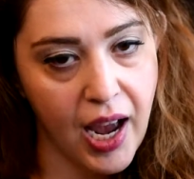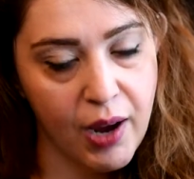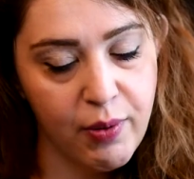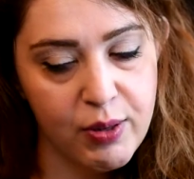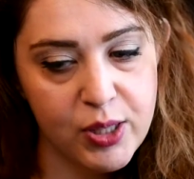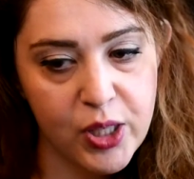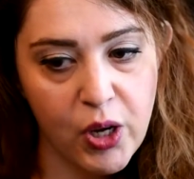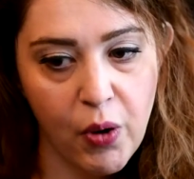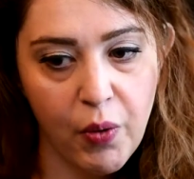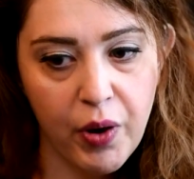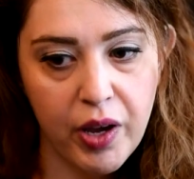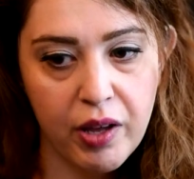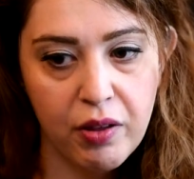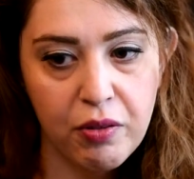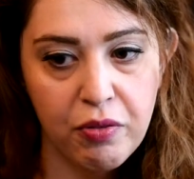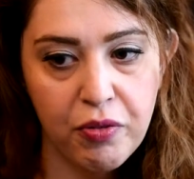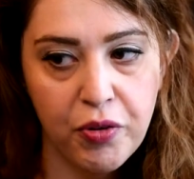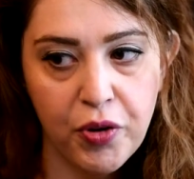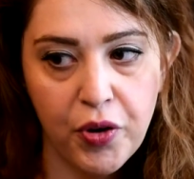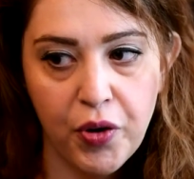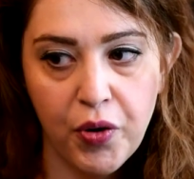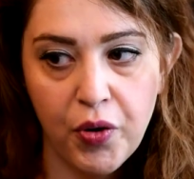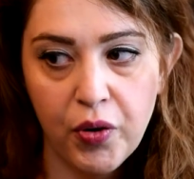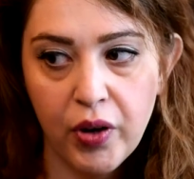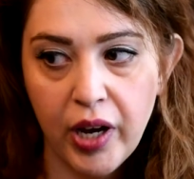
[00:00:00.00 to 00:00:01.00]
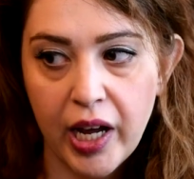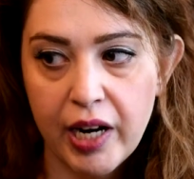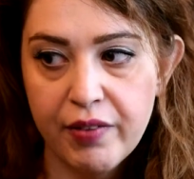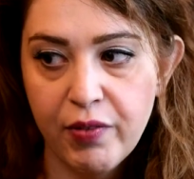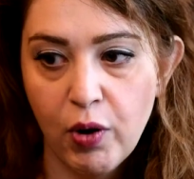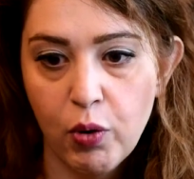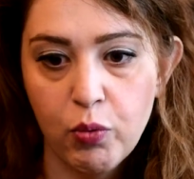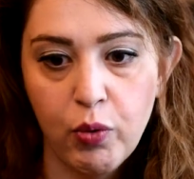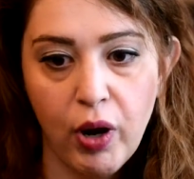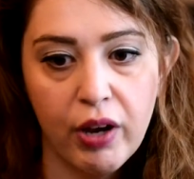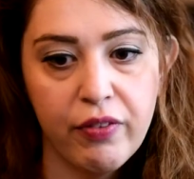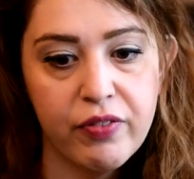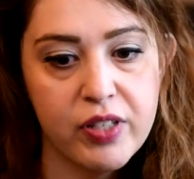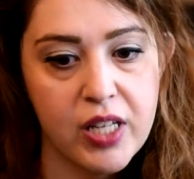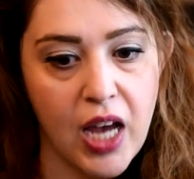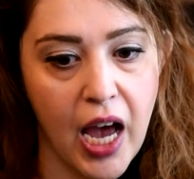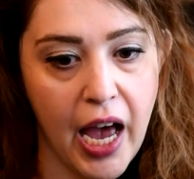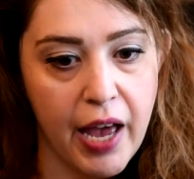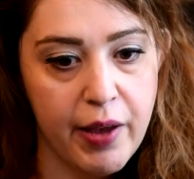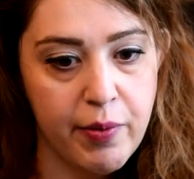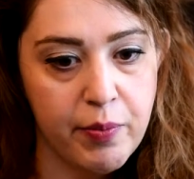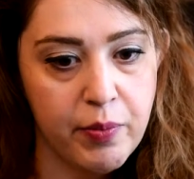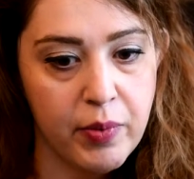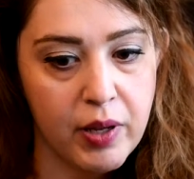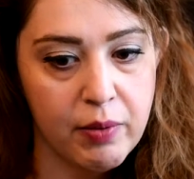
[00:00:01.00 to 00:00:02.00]
I was going through kind of a rough
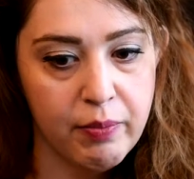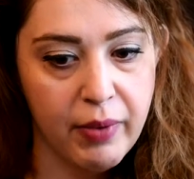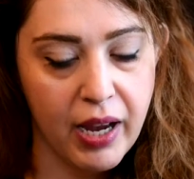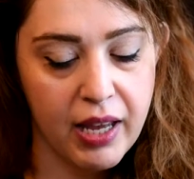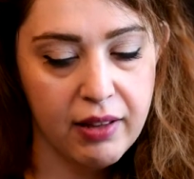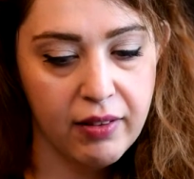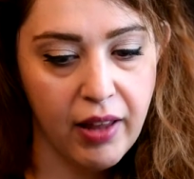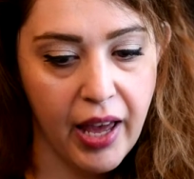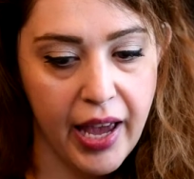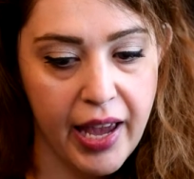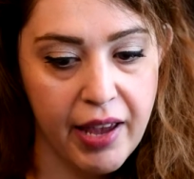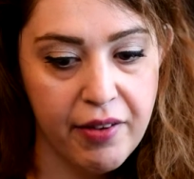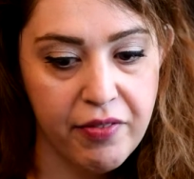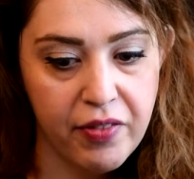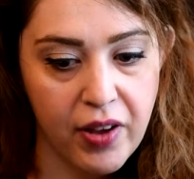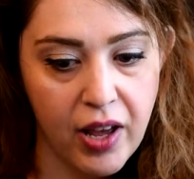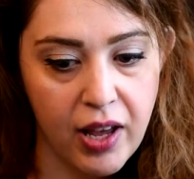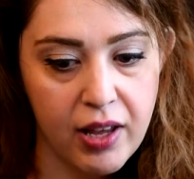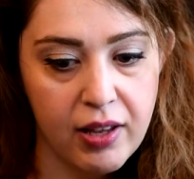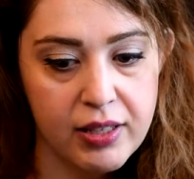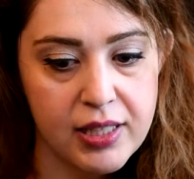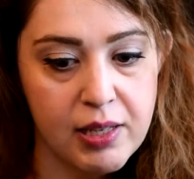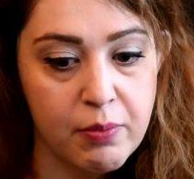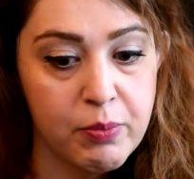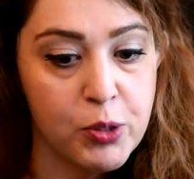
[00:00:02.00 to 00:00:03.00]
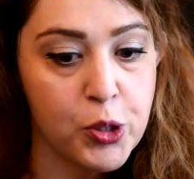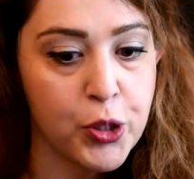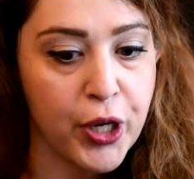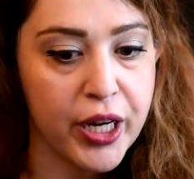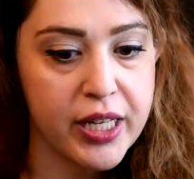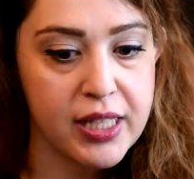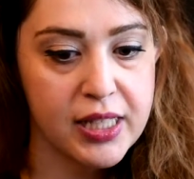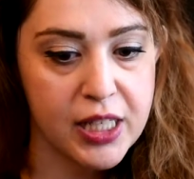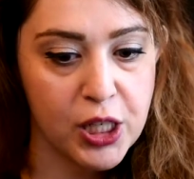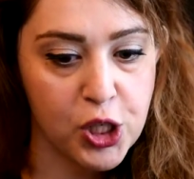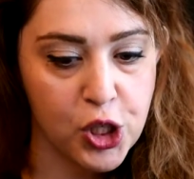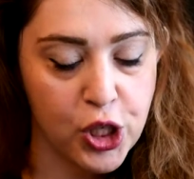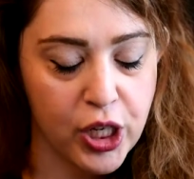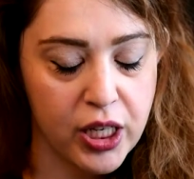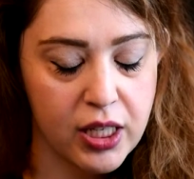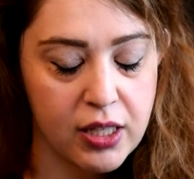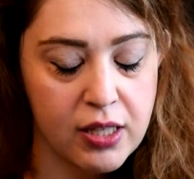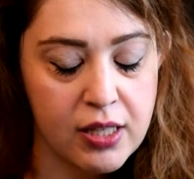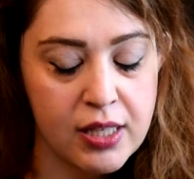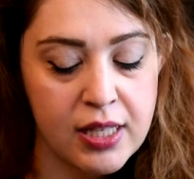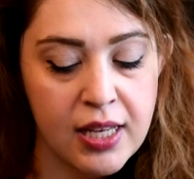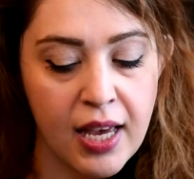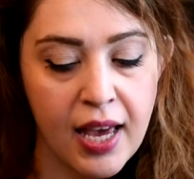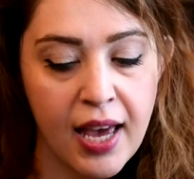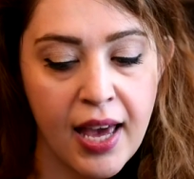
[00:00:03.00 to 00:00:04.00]
time in my life, some
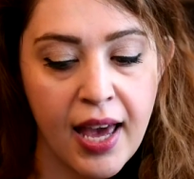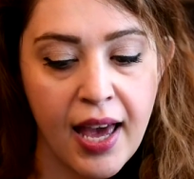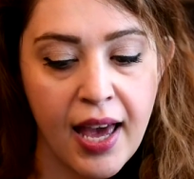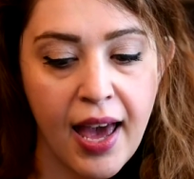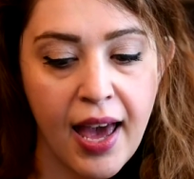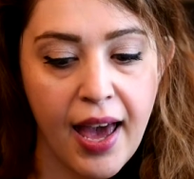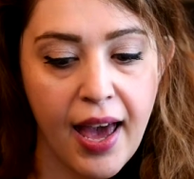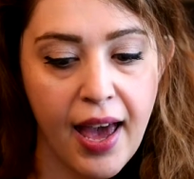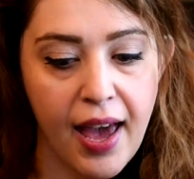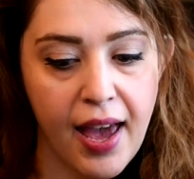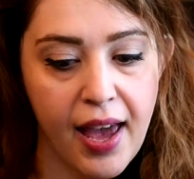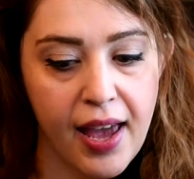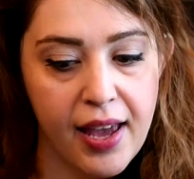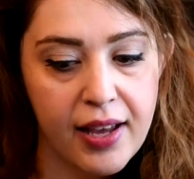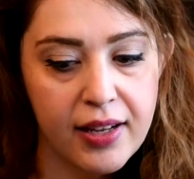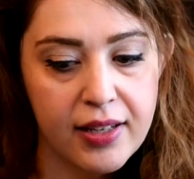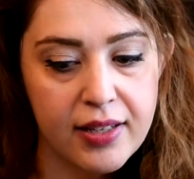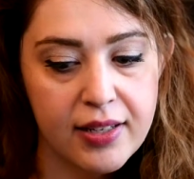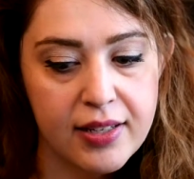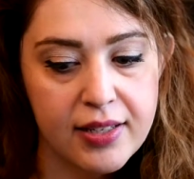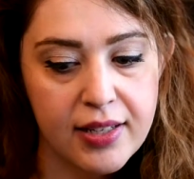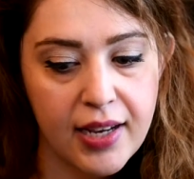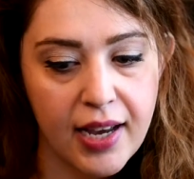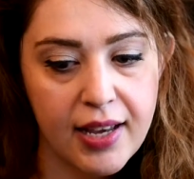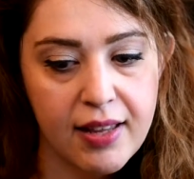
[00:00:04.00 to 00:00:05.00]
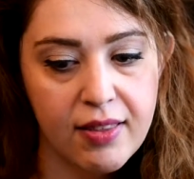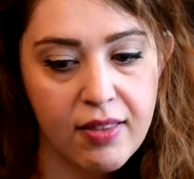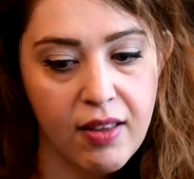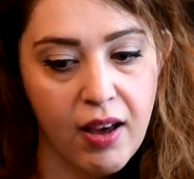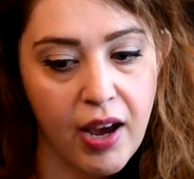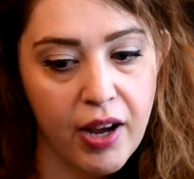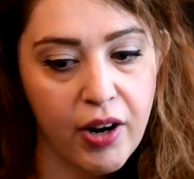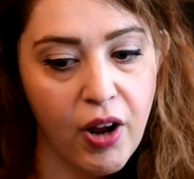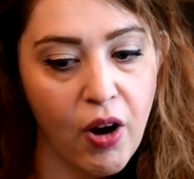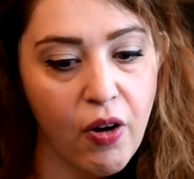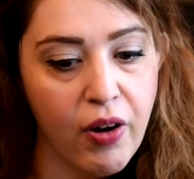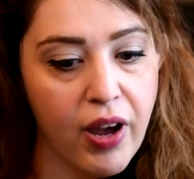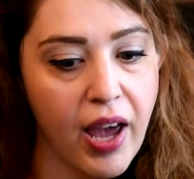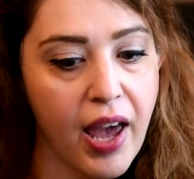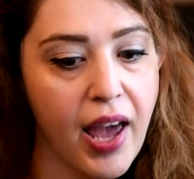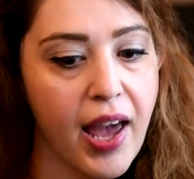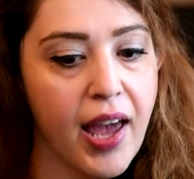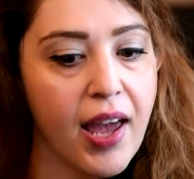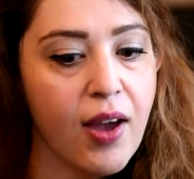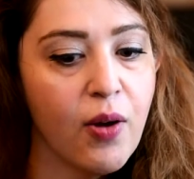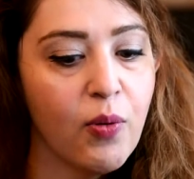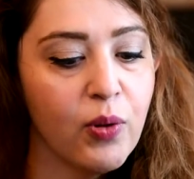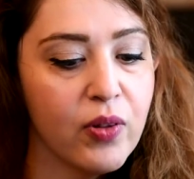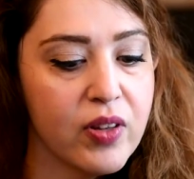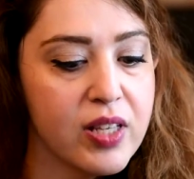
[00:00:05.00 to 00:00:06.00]
transitions, and I thought,
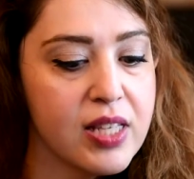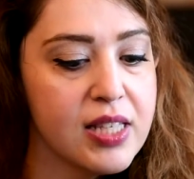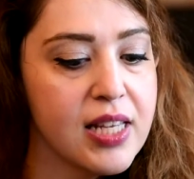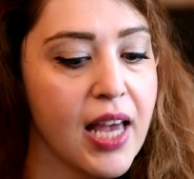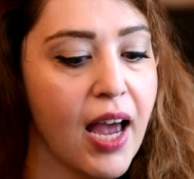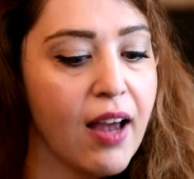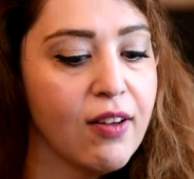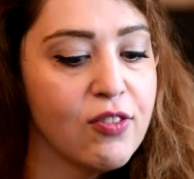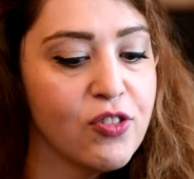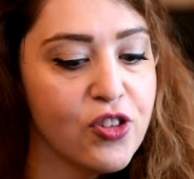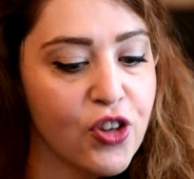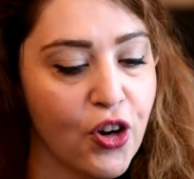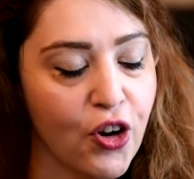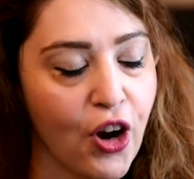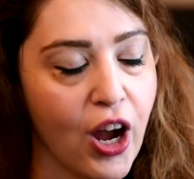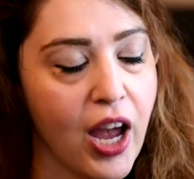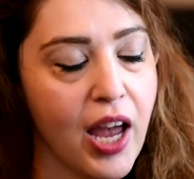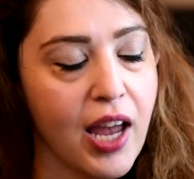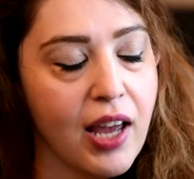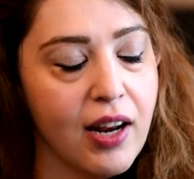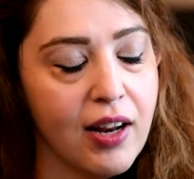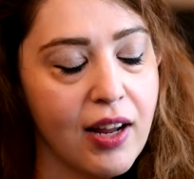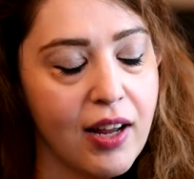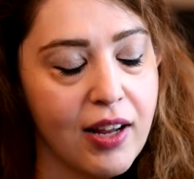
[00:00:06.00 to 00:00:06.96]
okay, well, this sounds great.